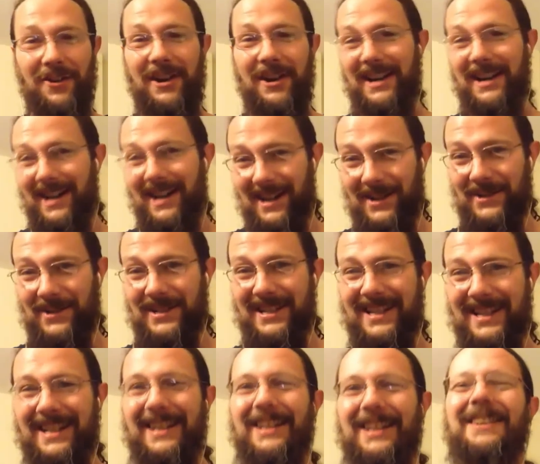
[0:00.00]
already out,
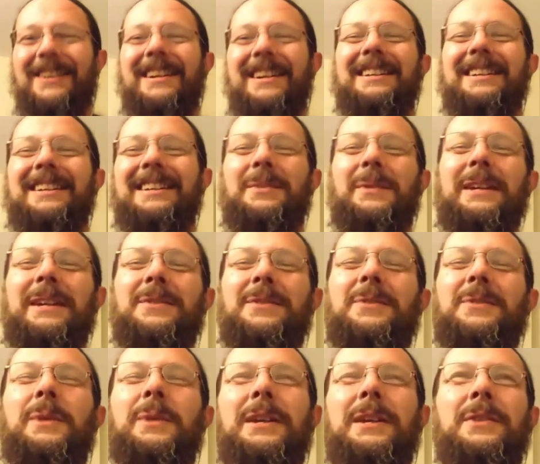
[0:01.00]
right? Like we
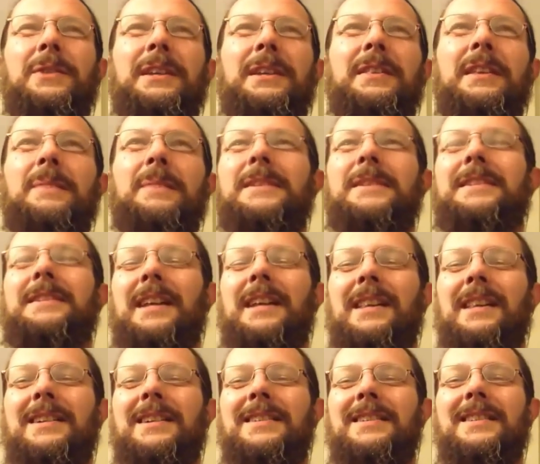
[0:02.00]
don't we don't need them to
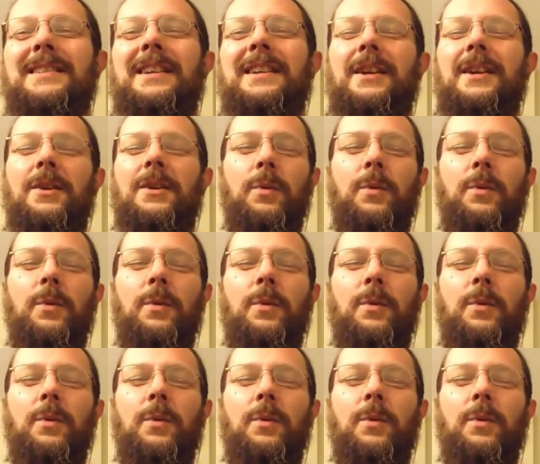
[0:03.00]
tell us.